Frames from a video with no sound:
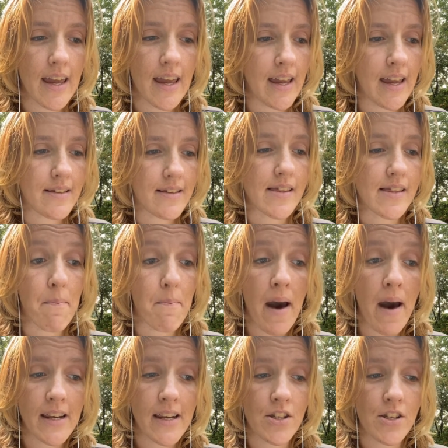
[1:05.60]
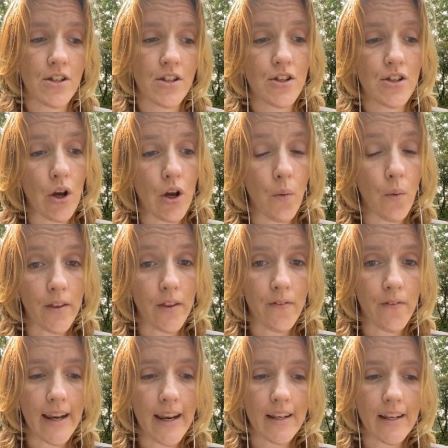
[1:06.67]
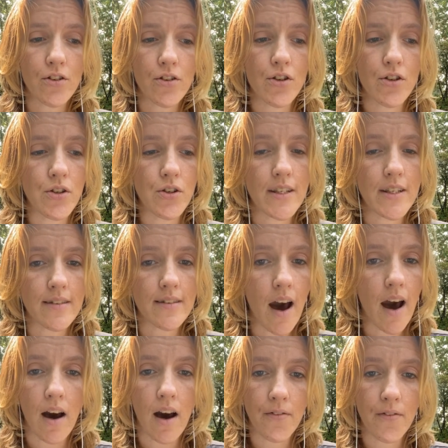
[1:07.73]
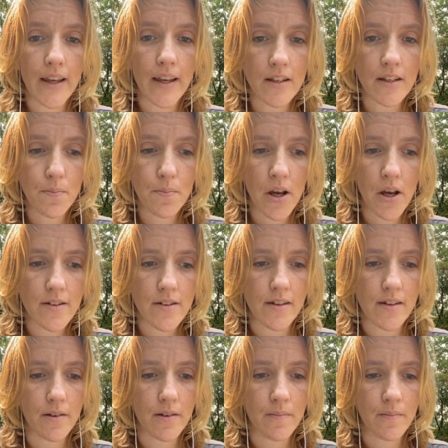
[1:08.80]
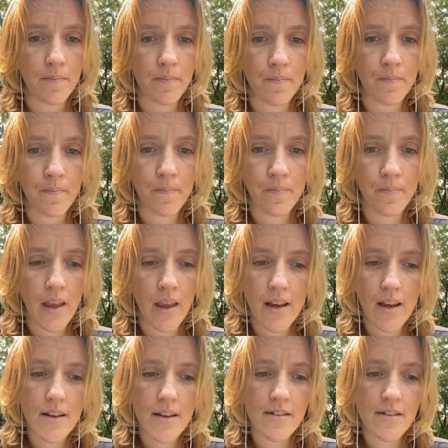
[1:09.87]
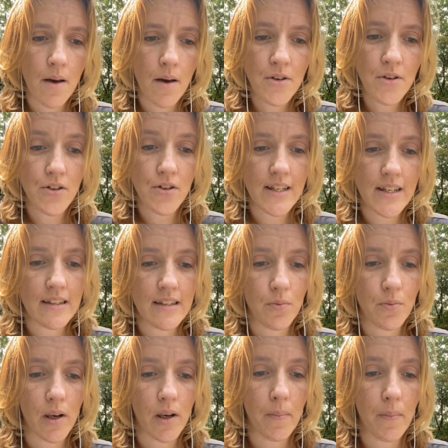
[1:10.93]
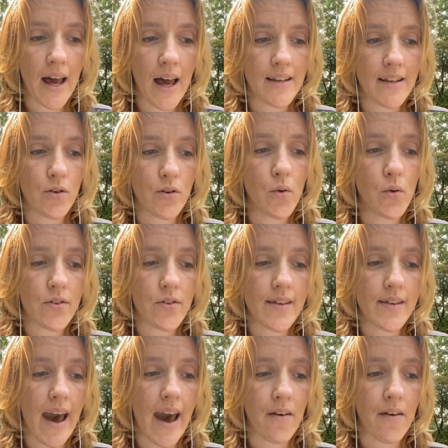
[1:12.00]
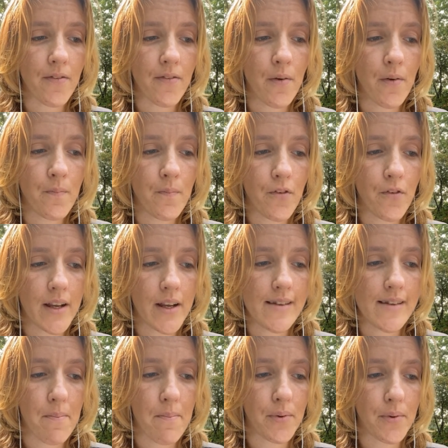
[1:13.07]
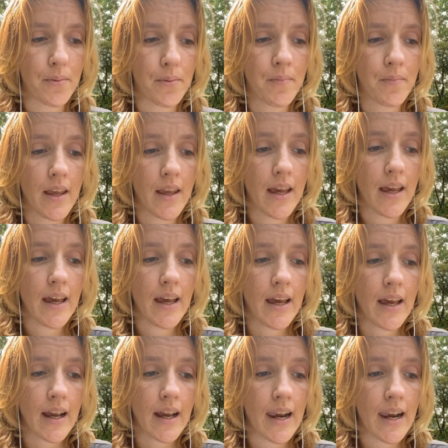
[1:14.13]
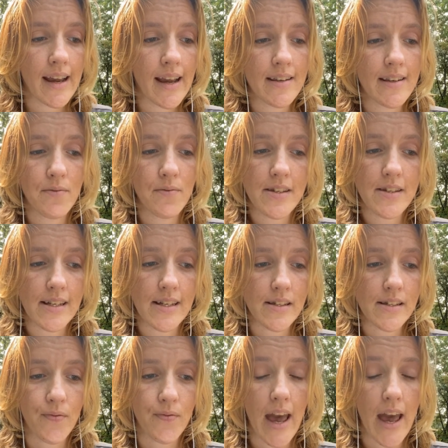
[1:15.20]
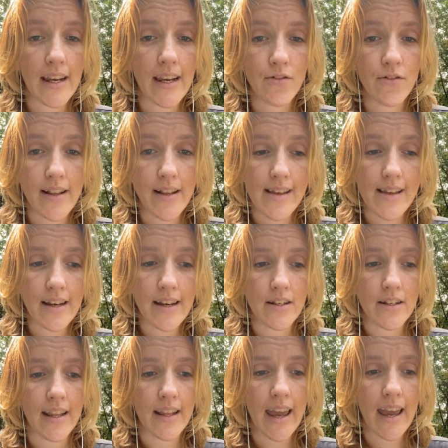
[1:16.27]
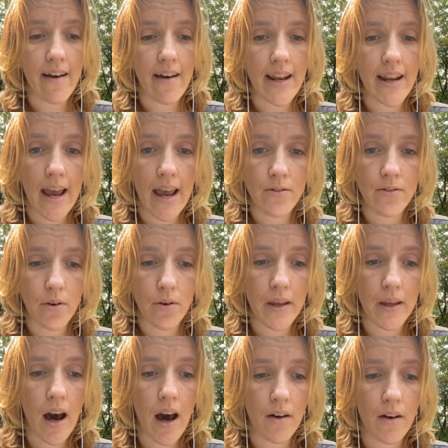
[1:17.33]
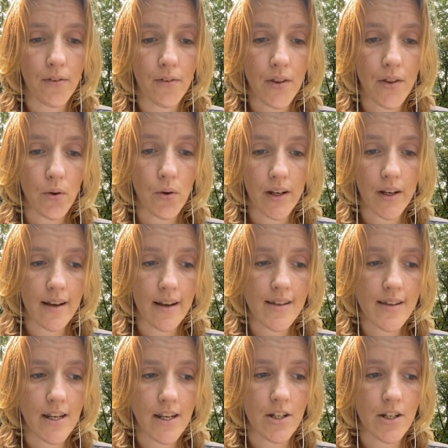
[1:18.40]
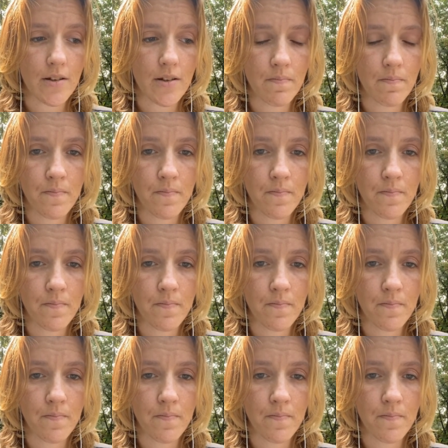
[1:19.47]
is that managers know what the financial duties are for each person. Some duties will apply to all staff, for example, collecting receipts for any transaction they carry out on behalf of the organisation.